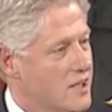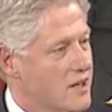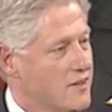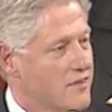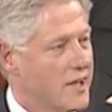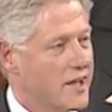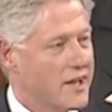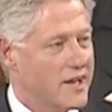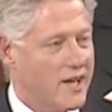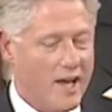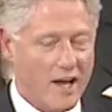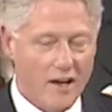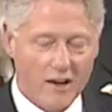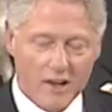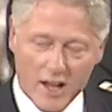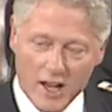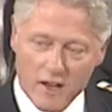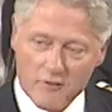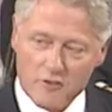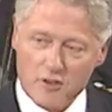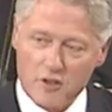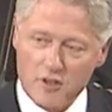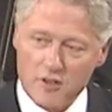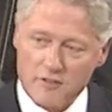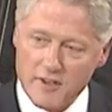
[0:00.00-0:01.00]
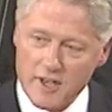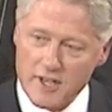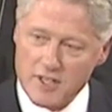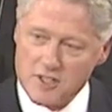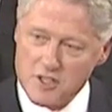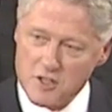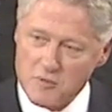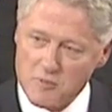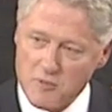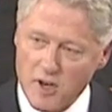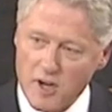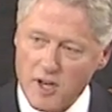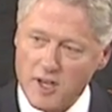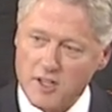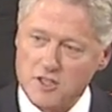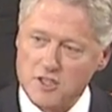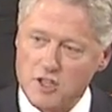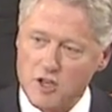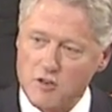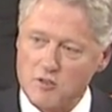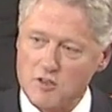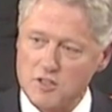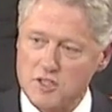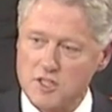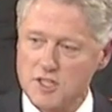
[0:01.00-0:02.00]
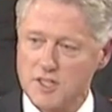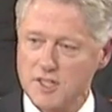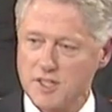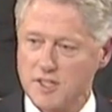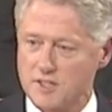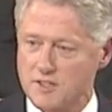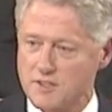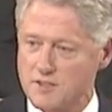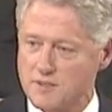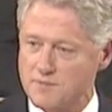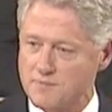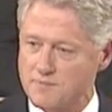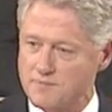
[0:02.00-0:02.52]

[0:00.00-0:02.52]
they now have to invest in markets overseas.